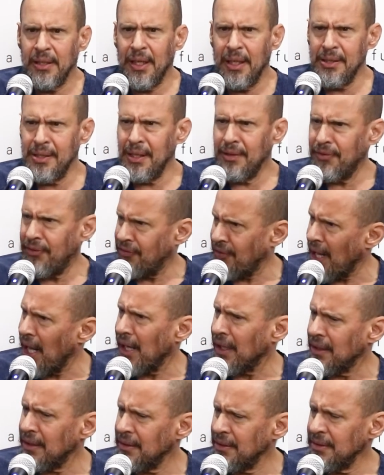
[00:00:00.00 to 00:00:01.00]
I said,
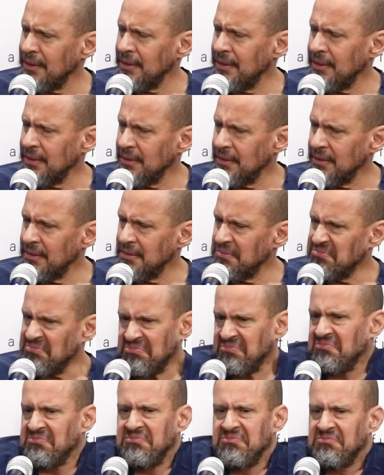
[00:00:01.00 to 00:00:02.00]
"Fuck,
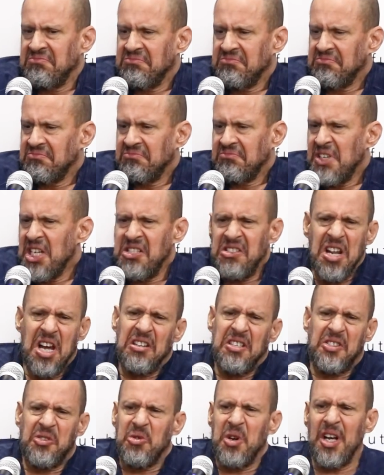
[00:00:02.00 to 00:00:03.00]
he's
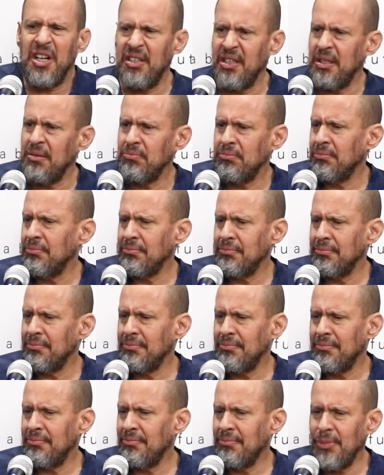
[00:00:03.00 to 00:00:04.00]
not Israeli.
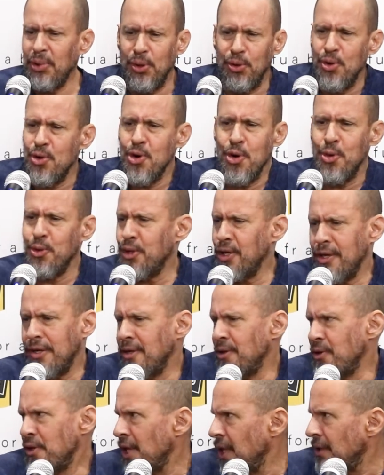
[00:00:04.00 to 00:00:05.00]
You don't know
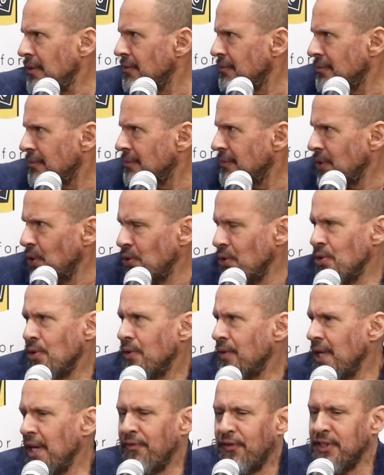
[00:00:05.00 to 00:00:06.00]
the thing. You don't
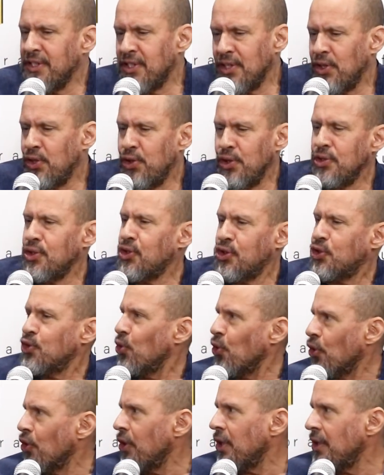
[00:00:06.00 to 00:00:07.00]
know if it's a good
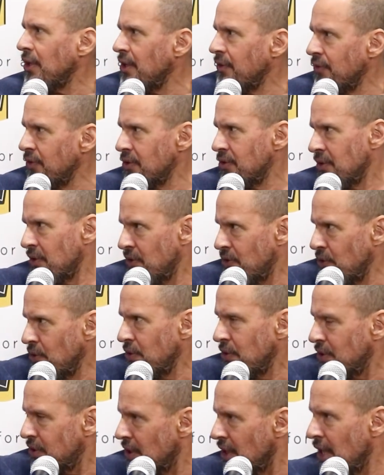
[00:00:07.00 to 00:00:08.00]
story. If it's a
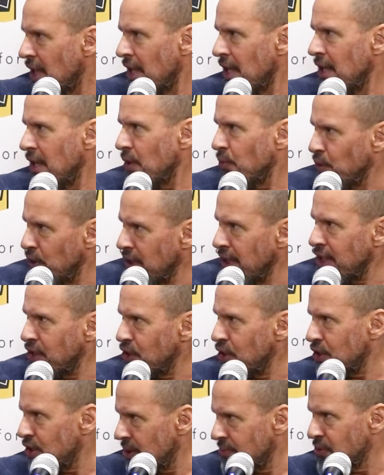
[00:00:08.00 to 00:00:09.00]
good
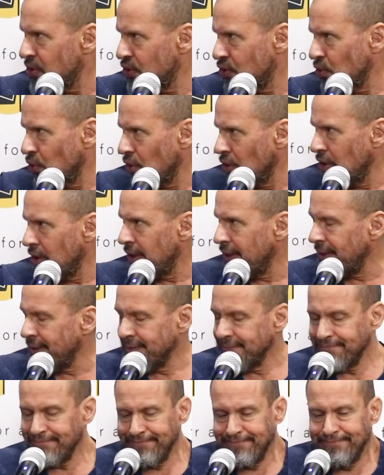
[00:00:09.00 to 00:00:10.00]
relationship story,
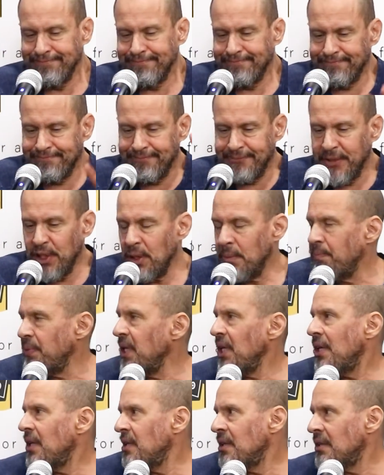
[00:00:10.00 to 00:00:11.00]
it could
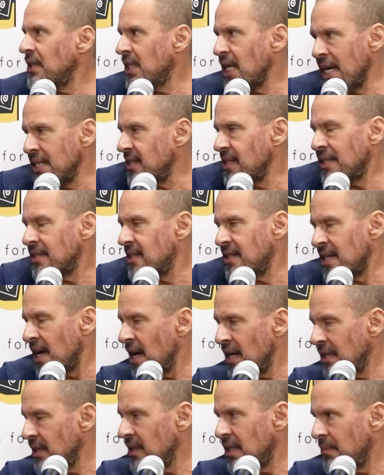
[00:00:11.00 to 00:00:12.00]
be in
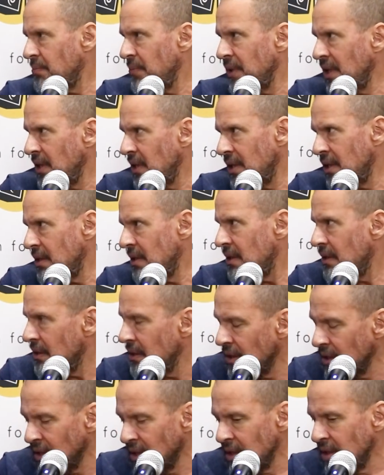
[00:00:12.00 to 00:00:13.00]
Kazakhstan. It could be
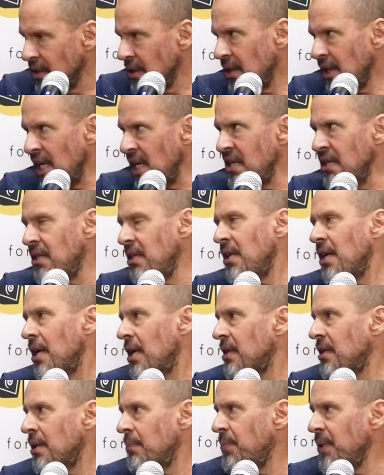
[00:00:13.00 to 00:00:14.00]
in India.
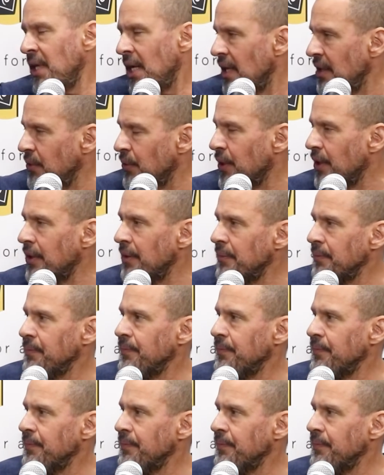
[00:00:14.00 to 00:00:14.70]
It could be anywhere.